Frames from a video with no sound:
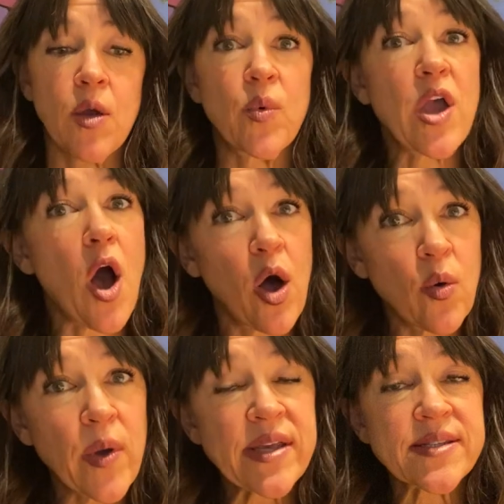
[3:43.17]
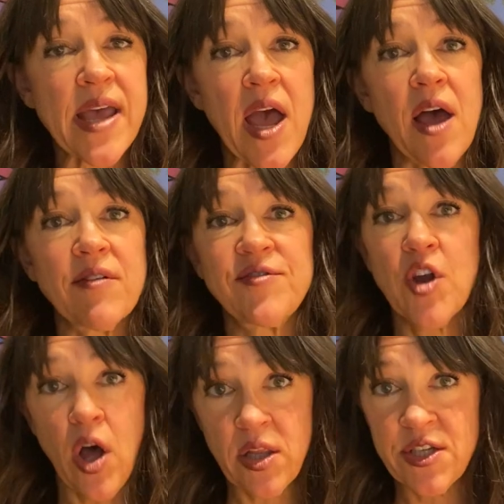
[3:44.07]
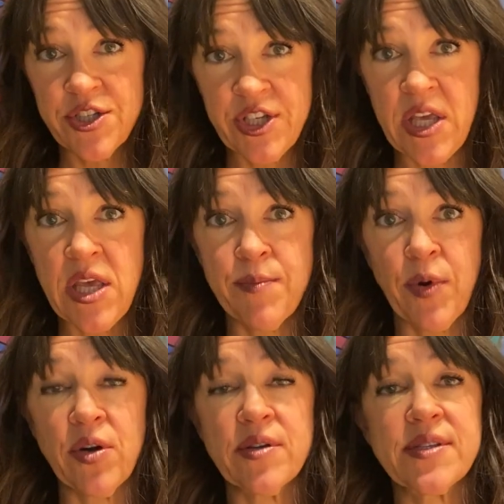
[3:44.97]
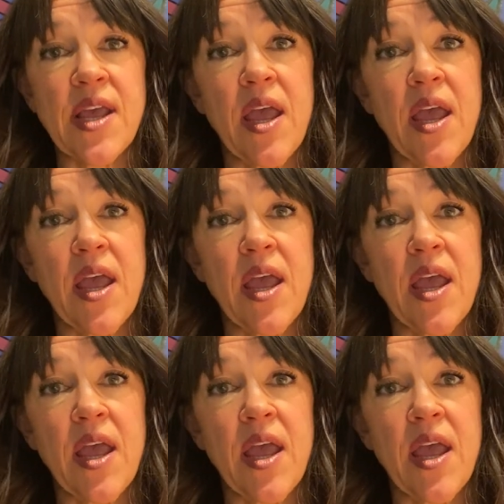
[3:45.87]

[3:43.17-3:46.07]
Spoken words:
We always have knowledge keepers